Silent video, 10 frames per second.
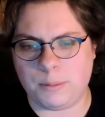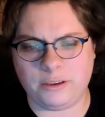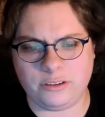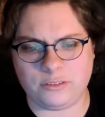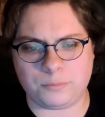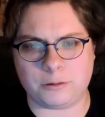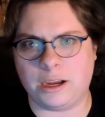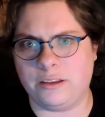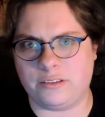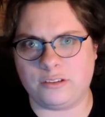I'm actually
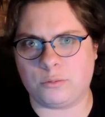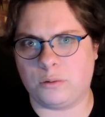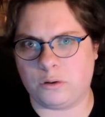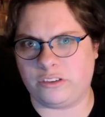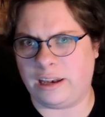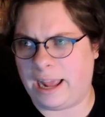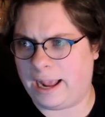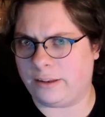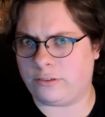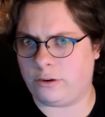surprised this one wasn't
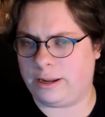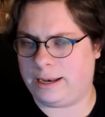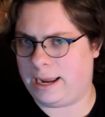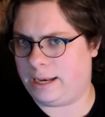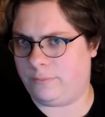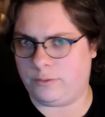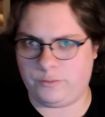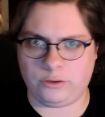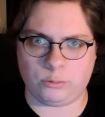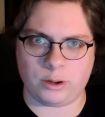answered in any of the
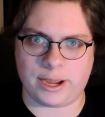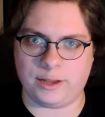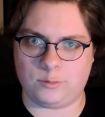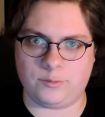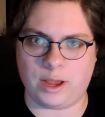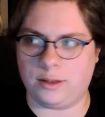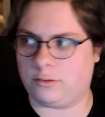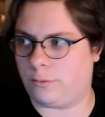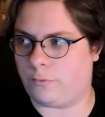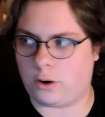visual guides we've gotten
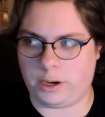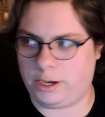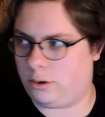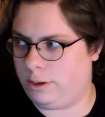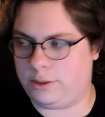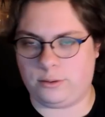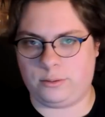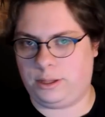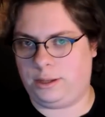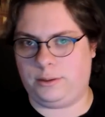so far. You know,
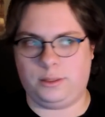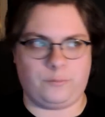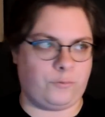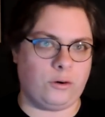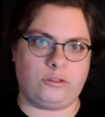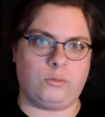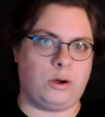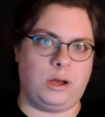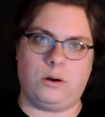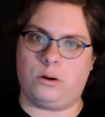either the the first
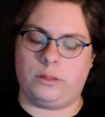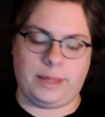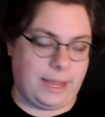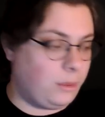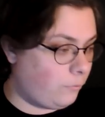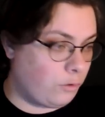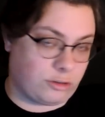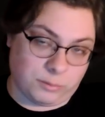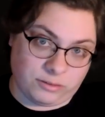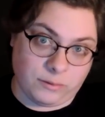one or the Halo
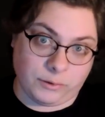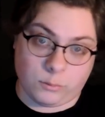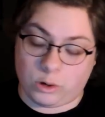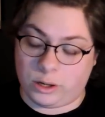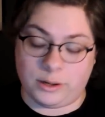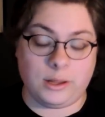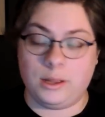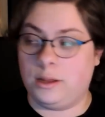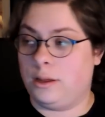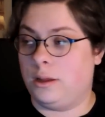4 specific one.
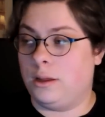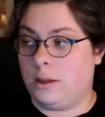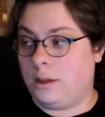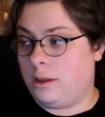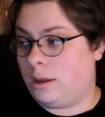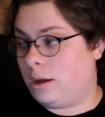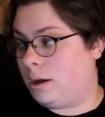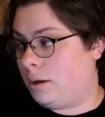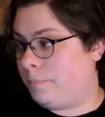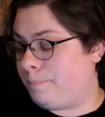
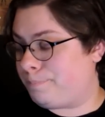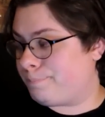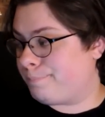Um,